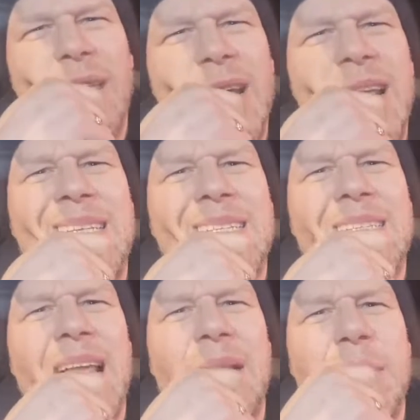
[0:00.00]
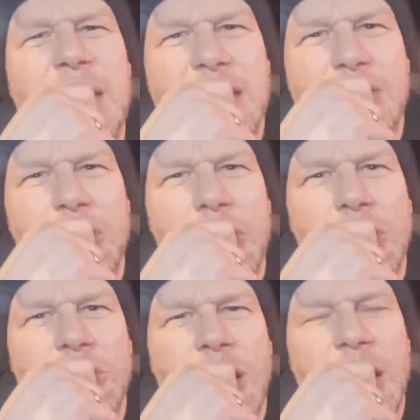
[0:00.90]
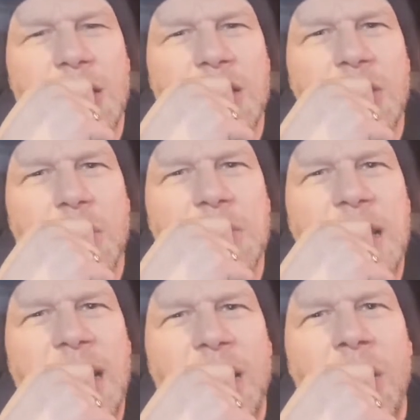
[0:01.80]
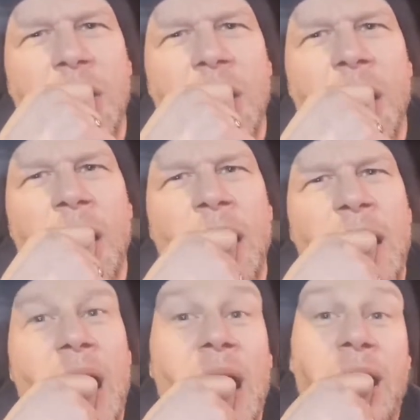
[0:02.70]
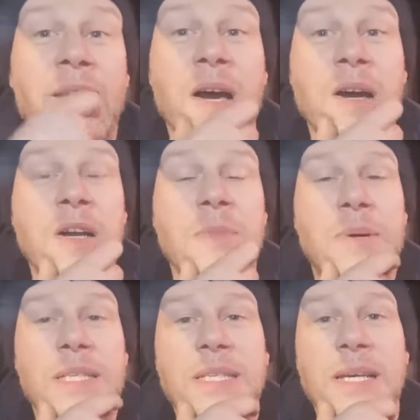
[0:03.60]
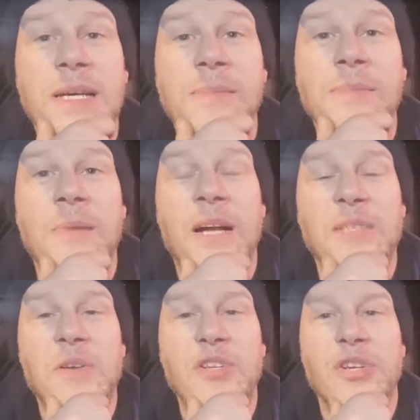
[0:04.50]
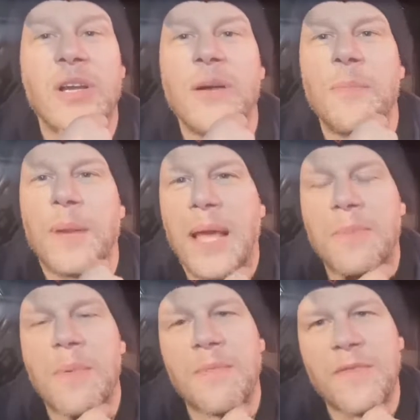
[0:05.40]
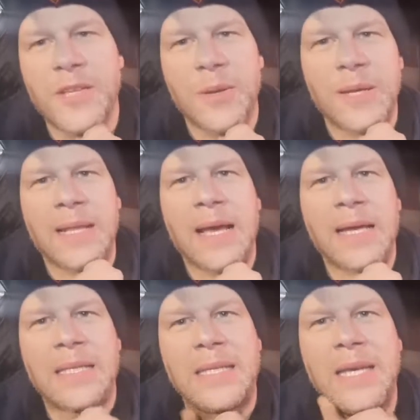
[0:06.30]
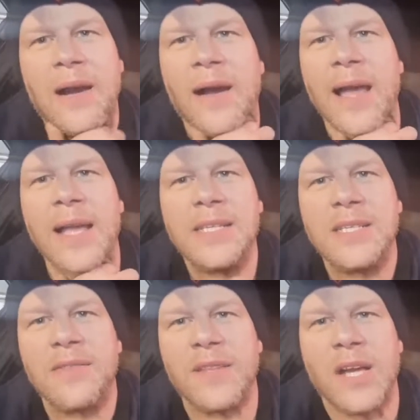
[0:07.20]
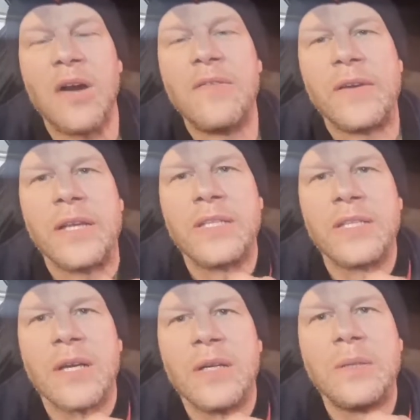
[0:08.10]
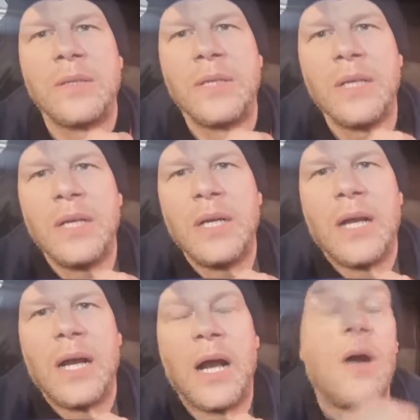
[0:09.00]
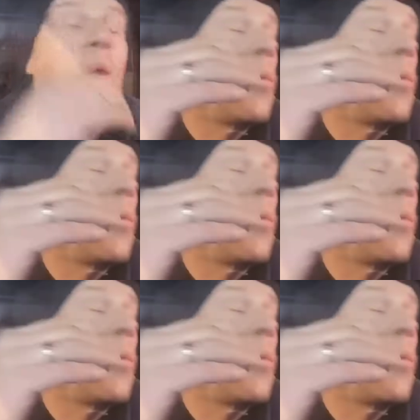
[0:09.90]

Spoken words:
need to sell them in the stores and stop selling online. I know, but I suppose you can't blame them for doing that in the hiatus of the COVID. So well,